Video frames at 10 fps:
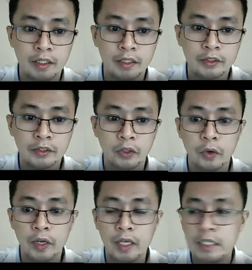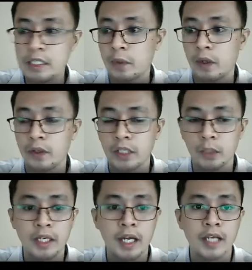So hence we call that
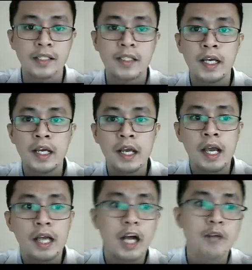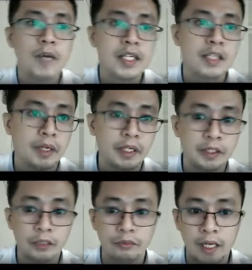one as comma
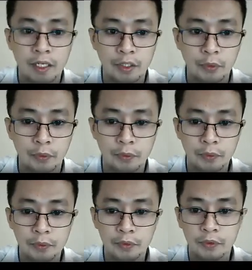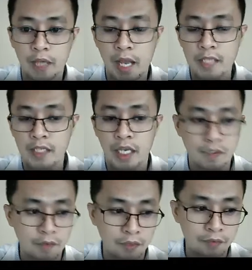separated value as
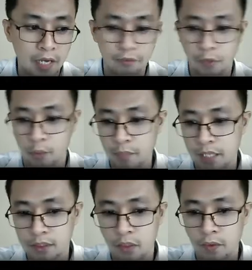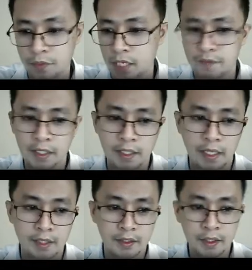CSV file format. So CSV,
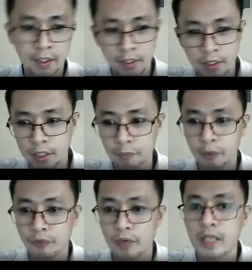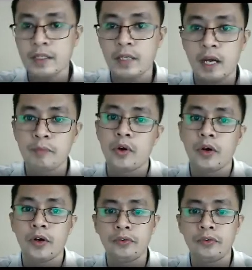class, it provides a
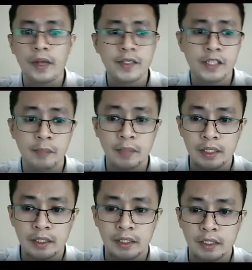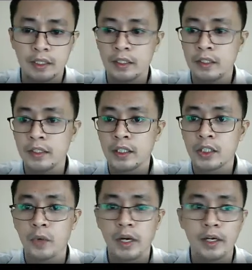more flexibility
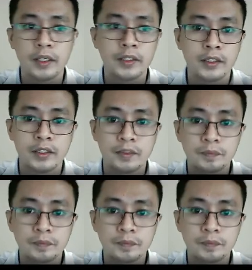towards